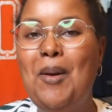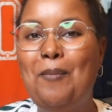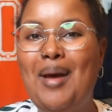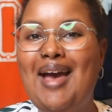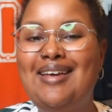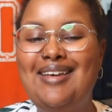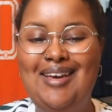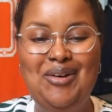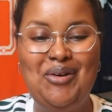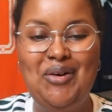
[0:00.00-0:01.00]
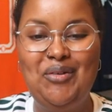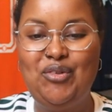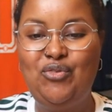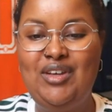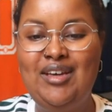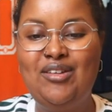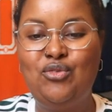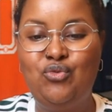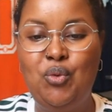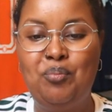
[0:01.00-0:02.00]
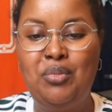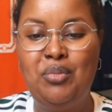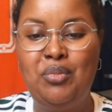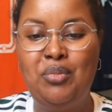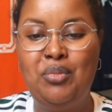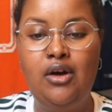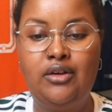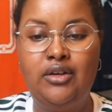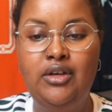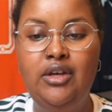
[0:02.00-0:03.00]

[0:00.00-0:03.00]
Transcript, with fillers: back here on Sophia's Football Talk